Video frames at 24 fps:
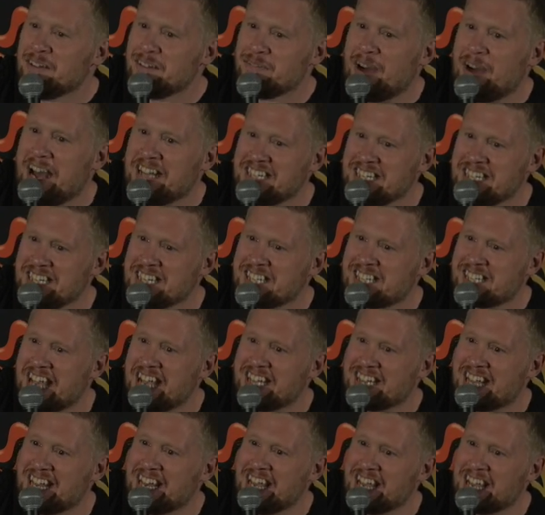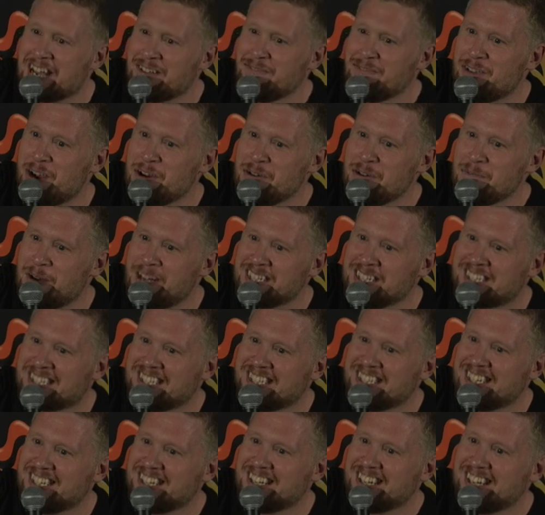Why did you say that like a robot?
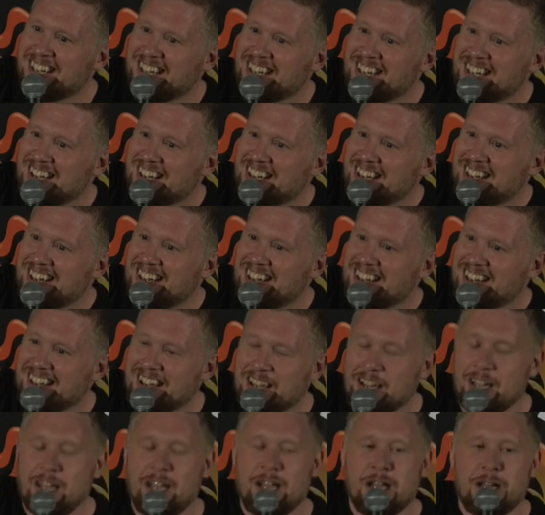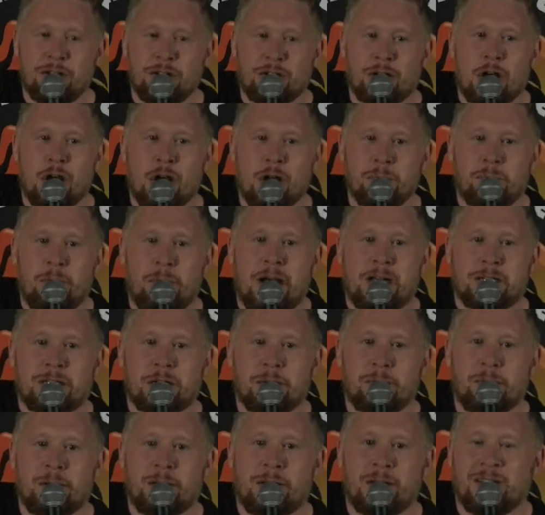
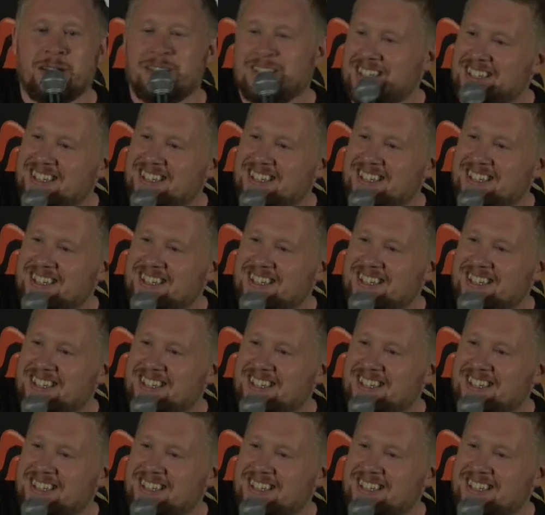Incompatible.